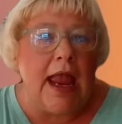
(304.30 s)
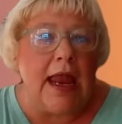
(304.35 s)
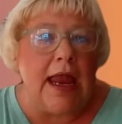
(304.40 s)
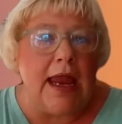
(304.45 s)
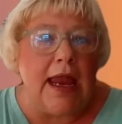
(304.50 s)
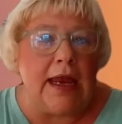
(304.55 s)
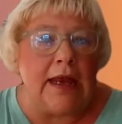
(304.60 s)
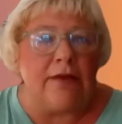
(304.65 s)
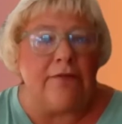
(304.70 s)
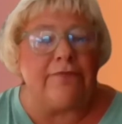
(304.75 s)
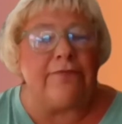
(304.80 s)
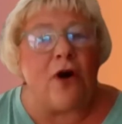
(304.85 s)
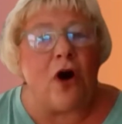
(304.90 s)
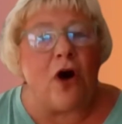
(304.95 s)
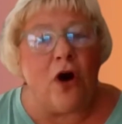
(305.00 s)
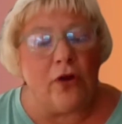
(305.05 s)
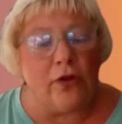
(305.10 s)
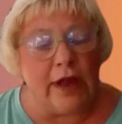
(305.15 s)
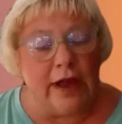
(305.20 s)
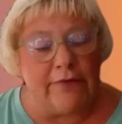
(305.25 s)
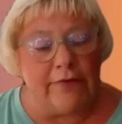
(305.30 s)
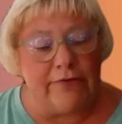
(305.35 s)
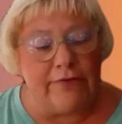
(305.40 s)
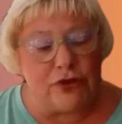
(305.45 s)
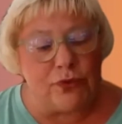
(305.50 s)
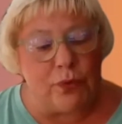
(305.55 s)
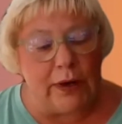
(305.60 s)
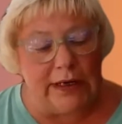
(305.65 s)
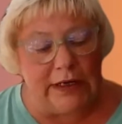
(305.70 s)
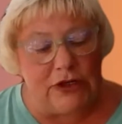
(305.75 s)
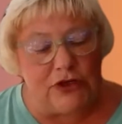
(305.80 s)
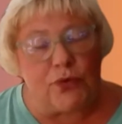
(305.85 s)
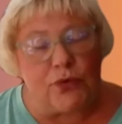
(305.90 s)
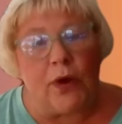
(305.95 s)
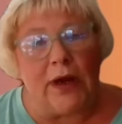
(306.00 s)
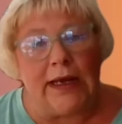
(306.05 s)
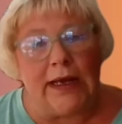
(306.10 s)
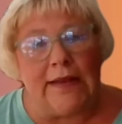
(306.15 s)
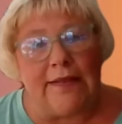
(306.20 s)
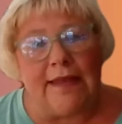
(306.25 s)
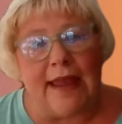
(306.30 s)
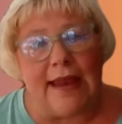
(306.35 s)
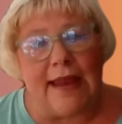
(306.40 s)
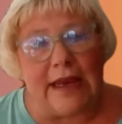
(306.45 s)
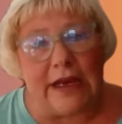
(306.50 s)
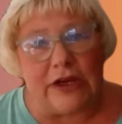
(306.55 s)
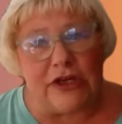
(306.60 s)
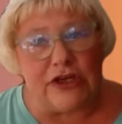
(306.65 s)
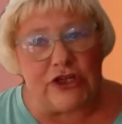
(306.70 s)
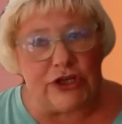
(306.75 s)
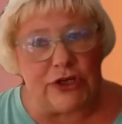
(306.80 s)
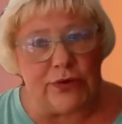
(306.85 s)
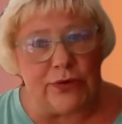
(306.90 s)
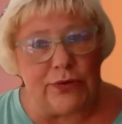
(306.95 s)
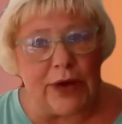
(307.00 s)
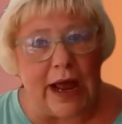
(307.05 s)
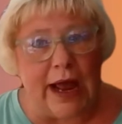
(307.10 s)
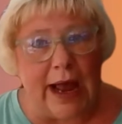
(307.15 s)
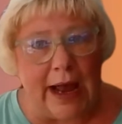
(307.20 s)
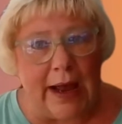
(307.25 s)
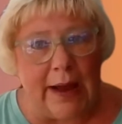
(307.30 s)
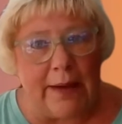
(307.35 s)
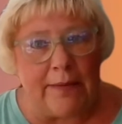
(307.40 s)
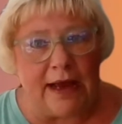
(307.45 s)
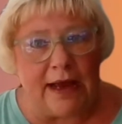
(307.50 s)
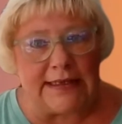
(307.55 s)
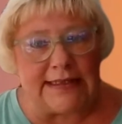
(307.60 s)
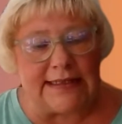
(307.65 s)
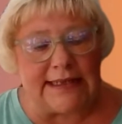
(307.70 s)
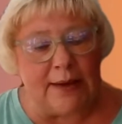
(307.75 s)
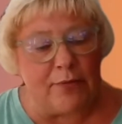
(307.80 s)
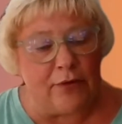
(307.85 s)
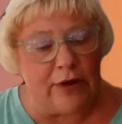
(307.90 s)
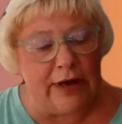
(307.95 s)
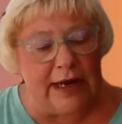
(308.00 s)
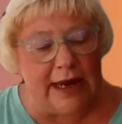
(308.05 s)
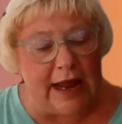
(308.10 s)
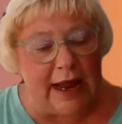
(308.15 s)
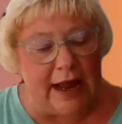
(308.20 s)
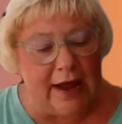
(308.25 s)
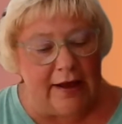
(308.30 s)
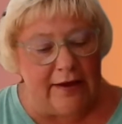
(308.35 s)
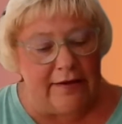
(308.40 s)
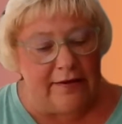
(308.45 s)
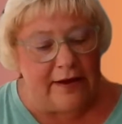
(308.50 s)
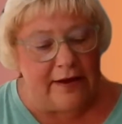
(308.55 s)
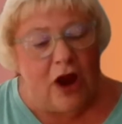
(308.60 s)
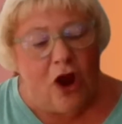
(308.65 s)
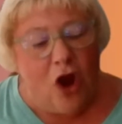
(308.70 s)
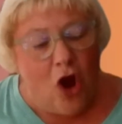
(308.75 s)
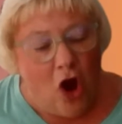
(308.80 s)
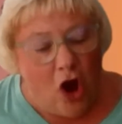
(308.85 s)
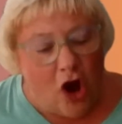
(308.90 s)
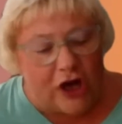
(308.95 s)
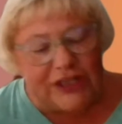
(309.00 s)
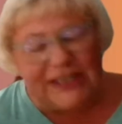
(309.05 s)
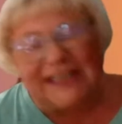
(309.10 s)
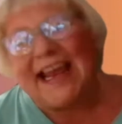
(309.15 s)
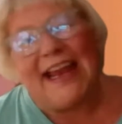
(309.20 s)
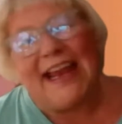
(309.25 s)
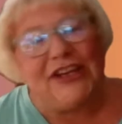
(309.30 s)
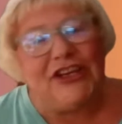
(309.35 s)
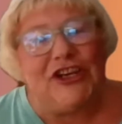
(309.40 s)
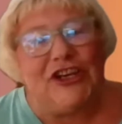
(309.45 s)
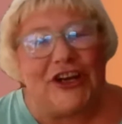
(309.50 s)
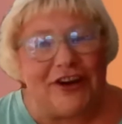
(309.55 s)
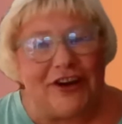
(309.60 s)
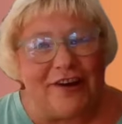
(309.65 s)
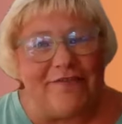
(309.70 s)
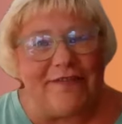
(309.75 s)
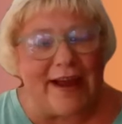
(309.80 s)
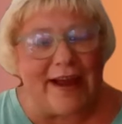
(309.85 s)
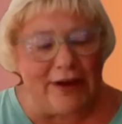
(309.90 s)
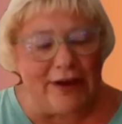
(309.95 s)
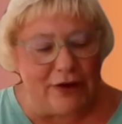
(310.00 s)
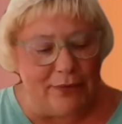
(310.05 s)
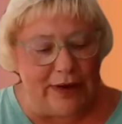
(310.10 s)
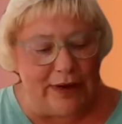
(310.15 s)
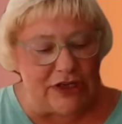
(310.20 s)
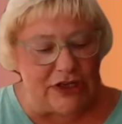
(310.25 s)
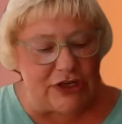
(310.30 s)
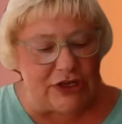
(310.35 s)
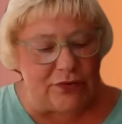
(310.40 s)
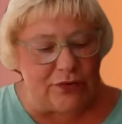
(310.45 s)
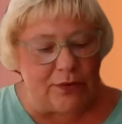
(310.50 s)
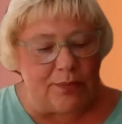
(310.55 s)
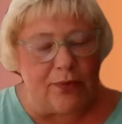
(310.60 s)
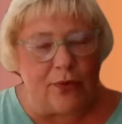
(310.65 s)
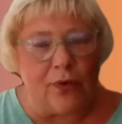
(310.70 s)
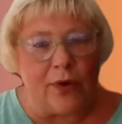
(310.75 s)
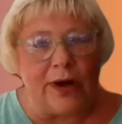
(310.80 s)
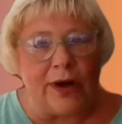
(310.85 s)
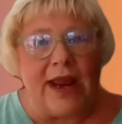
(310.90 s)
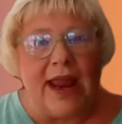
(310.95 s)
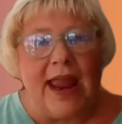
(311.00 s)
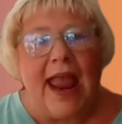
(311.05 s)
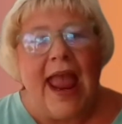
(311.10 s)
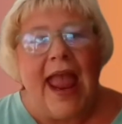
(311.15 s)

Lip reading: In fall of 2020, they issued a summary of our 10-year evaluation report.